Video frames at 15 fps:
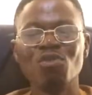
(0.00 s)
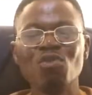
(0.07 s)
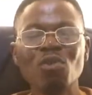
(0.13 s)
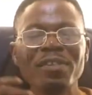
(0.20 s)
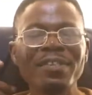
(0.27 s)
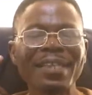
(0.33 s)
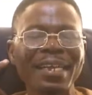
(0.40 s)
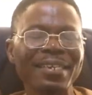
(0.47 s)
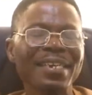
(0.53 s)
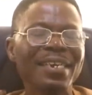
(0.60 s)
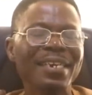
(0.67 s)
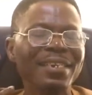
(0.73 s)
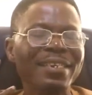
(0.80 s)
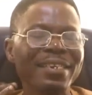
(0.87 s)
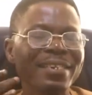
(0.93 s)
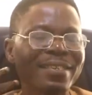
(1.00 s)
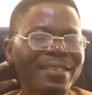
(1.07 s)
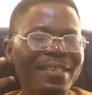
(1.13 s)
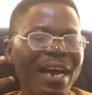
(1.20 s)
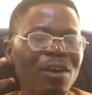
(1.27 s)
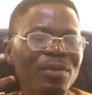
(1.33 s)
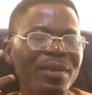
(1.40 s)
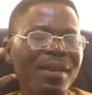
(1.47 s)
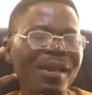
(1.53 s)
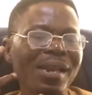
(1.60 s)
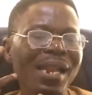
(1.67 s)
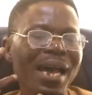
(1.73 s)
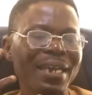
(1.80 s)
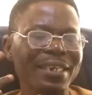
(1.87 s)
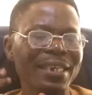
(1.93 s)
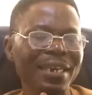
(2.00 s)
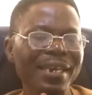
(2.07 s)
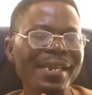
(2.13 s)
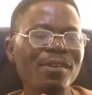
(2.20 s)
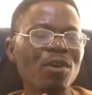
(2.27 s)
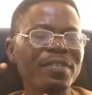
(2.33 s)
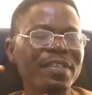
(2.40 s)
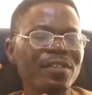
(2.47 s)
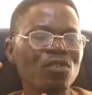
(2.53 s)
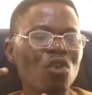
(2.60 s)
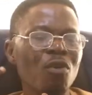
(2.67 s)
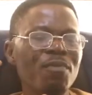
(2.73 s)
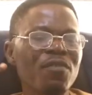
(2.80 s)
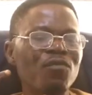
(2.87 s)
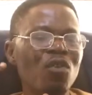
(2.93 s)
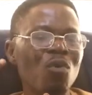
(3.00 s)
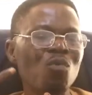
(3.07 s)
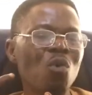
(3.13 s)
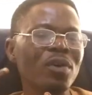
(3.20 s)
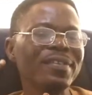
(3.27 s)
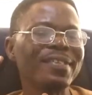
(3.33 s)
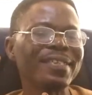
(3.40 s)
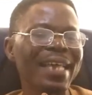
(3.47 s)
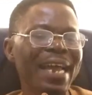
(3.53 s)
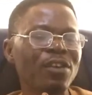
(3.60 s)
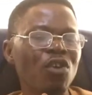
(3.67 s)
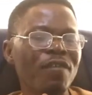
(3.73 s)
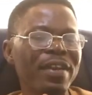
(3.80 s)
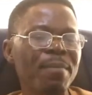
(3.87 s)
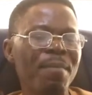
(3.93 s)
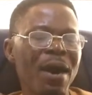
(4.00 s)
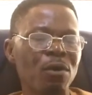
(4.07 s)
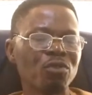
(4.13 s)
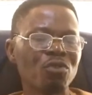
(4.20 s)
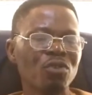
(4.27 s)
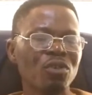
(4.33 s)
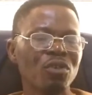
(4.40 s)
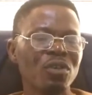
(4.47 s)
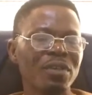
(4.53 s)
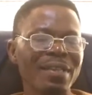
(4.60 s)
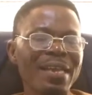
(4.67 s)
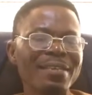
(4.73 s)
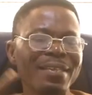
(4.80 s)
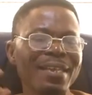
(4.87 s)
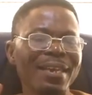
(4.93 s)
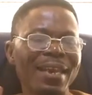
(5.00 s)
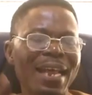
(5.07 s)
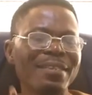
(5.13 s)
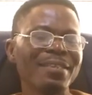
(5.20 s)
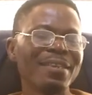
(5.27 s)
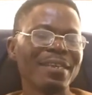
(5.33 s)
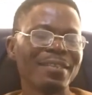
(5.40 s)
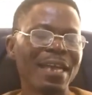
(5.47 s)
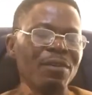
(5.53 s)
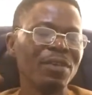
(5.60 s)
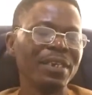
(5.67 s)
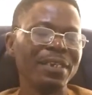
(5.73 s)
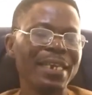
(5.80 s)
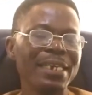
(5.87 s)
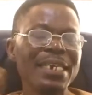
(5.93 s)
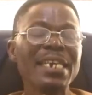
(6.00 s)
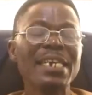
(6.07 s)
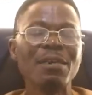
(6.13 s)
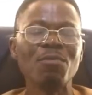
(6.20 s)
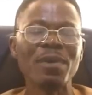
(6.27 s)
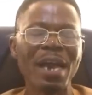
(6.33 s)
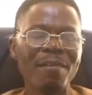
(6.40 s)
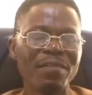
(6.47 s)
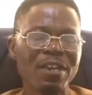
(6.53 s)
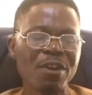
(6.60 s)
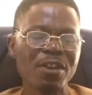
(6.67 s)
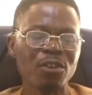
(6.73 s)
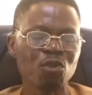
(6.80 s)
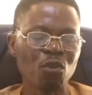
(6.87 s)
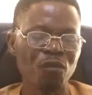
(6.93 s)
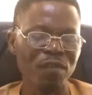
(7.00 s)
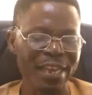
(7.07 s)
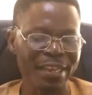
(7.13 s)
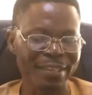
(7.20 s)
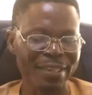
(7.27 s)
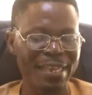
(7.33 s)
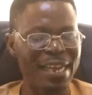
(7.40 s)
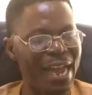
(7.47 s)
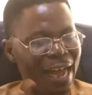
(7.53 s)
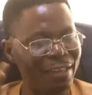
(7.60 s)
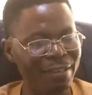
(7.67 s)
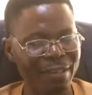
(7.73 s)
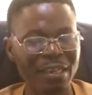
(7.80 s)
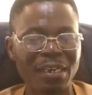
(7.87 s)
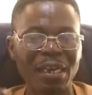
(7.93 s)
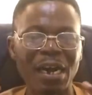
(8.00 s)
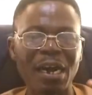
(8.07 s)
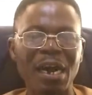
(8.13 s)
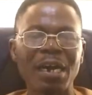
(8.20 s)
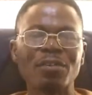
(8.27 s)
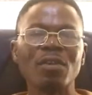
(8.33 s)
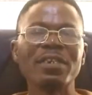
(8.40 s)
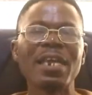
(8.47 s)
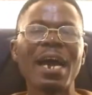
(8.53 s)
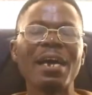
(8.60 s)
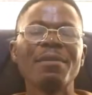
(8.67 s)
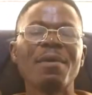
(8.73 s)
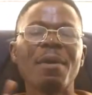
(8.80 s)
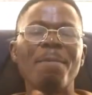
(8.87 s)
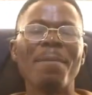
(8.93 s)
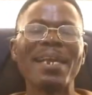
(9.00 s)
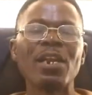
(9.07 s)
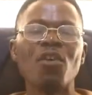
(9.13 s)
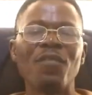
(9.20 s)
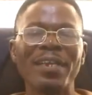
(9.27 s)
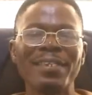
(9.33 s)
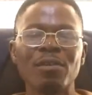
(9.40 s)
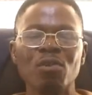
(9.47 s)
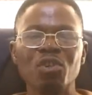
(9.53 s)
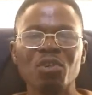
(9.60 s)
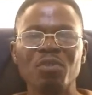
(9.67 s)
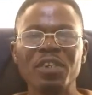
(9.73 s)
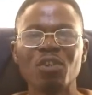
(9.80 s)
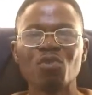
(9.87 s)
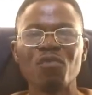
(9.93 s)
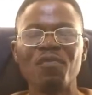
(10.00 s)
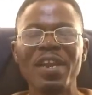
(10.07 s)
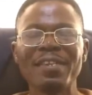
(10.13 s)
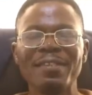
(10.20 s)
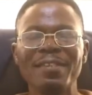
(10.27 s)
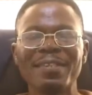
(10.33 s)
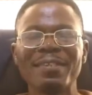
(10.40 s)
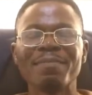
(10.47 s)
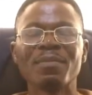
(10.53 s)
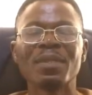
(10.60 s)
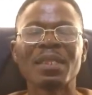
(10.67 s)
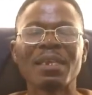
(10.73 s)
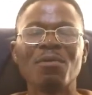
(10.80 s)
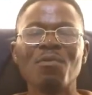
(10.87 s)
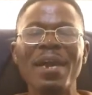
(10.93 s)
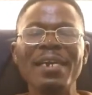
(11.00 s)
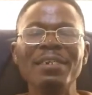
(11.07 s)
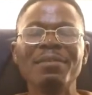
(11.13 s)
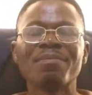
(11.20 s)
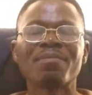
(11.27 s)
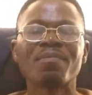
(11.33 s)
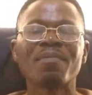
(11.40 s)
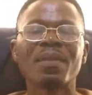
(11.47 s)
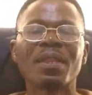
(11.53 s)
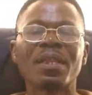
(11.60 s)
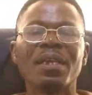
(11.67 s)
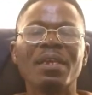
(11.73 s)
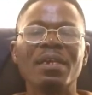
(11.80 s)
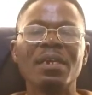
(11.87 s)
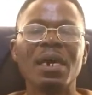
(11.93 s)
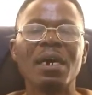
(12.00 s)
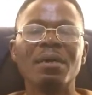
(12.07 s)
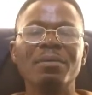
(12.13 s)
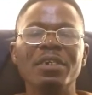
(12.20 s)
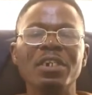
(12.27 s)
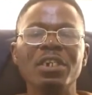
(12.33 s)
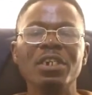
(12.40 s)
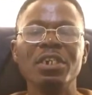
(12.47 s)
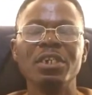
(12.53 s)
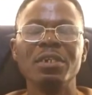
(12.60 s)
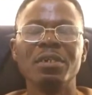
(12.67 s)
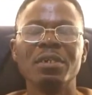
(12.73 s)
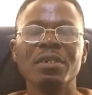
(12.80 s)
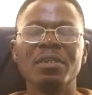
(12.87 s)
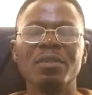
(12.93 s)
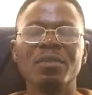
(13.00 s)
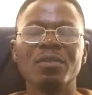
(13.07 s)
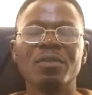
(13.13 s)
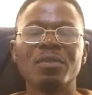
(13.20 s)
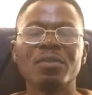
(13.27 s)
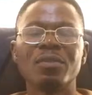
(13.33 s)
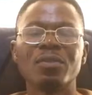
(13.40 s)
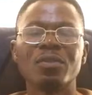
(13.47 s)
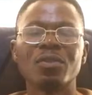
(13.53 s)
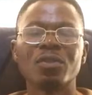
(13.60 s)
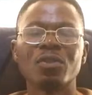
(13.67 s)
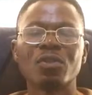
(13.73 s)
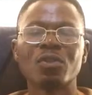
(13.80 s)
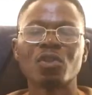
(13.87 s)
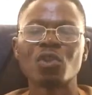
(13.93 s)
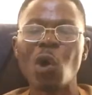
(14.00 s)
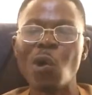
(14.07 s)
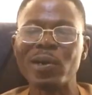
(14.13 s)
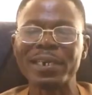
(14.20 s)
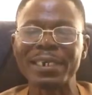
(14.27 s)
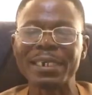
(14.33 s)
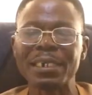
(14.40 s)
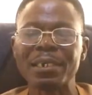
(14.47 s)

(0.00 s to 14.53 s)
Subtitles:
notice that the sound la in Lagos is coming from one side of the mouth. That is a lateral sound. Then we have the retroflex as another manner of articulation. Retroflex is when the tongue